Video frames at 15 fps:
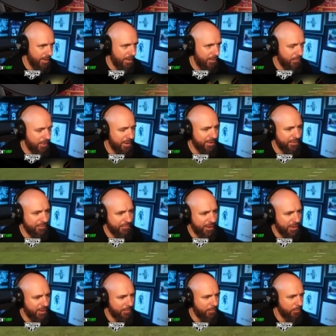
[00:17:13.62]
Oh. I wanted to
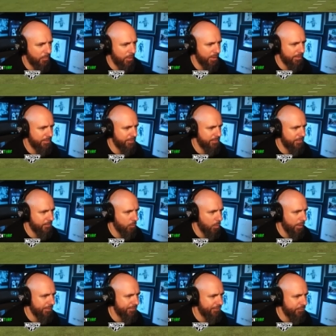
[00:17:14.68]
develop one
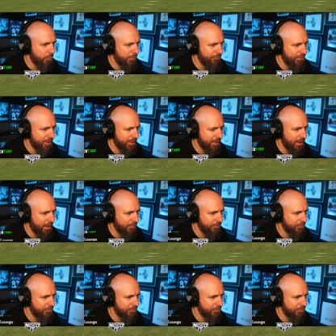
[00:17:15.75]
one Swift didn't get out of